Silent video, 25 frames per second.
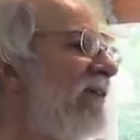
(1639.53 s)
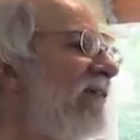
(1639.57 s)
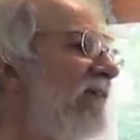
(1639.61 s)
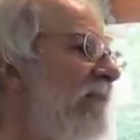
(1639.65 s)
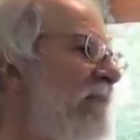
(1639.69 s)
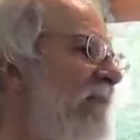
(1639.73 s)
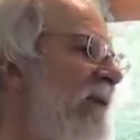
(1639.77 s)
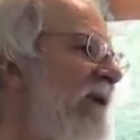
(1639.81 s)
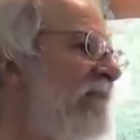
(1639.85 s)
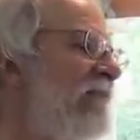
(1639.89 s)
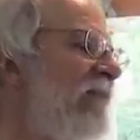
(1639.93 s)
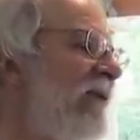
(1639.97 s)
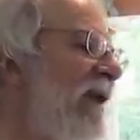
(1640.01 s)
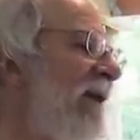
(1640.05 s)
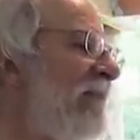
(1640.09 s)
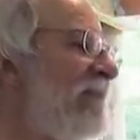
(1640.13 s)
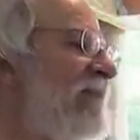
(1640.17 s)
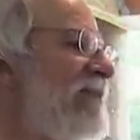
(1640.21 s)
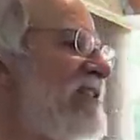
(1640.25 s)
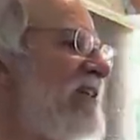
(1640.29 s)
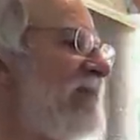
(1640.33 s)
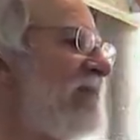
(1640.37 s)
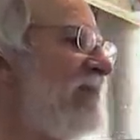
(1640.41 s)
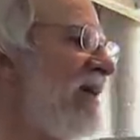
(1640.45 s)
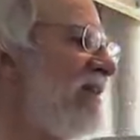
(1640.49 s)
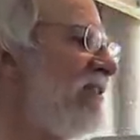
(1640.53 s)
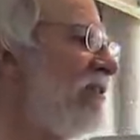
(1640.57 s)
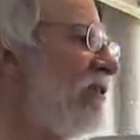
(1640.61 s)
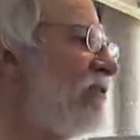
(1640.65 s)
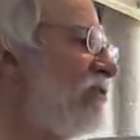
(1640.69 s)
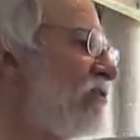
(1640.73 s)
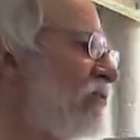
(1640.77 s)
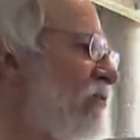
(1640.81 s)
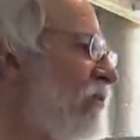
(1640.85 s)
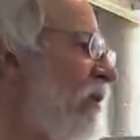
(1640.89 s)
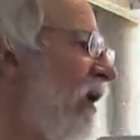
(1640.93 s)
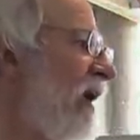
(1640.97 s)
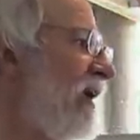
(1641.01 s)
The big problem is they make
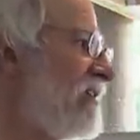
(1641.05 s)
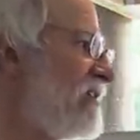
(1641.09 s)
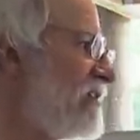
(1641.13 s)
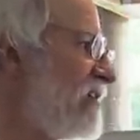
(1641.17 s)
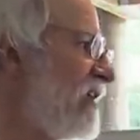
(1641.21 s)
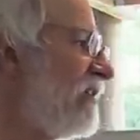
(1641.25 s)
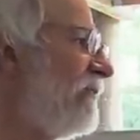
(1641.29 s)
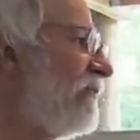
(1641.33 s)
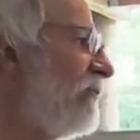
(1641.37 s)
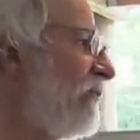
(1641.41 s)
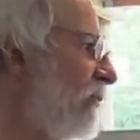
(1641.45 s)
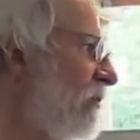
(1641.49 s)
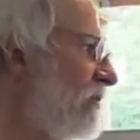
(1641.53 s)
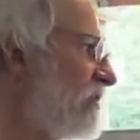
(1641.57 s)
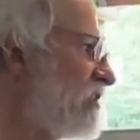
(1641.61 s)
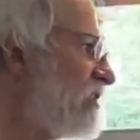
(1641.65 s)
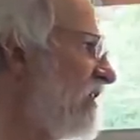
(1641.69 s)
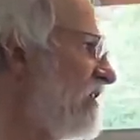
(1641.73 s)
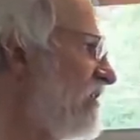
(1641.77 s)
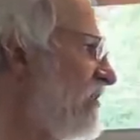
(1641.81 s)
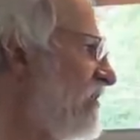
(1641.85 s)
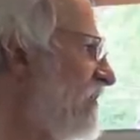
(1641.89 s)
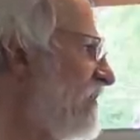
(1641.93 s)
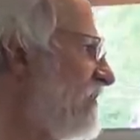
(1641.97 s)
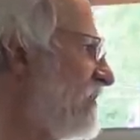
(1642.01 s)
those runs that the voles get to